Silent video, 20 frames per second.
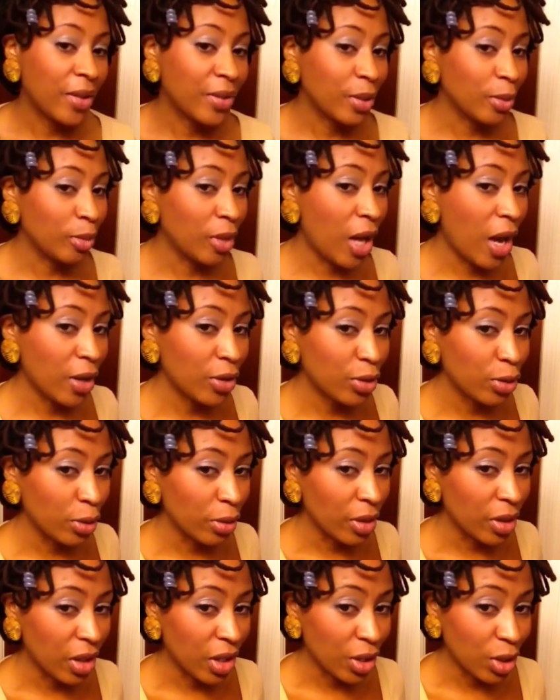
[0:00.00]
some loc
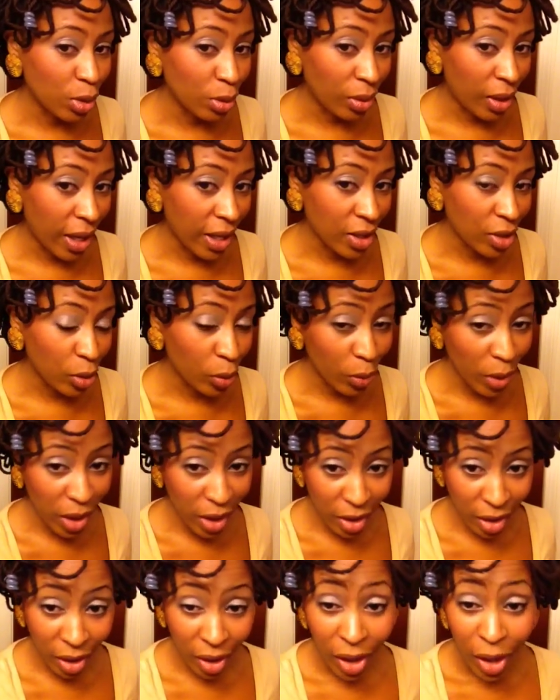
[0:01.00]
jewelry that you like to
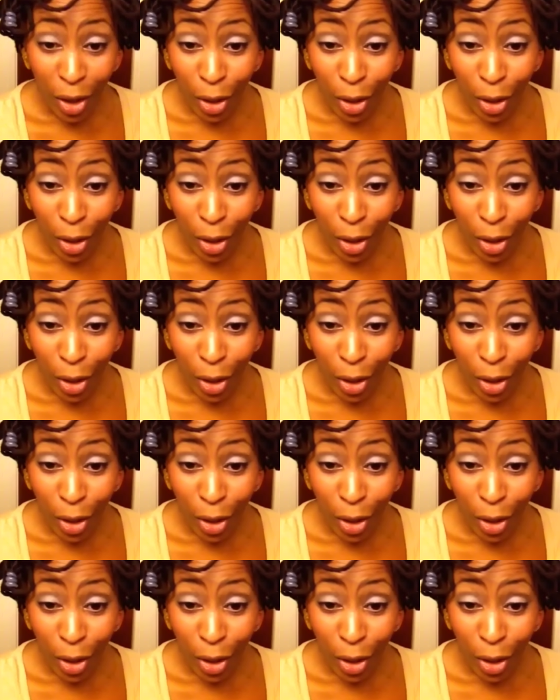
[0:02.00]
wear,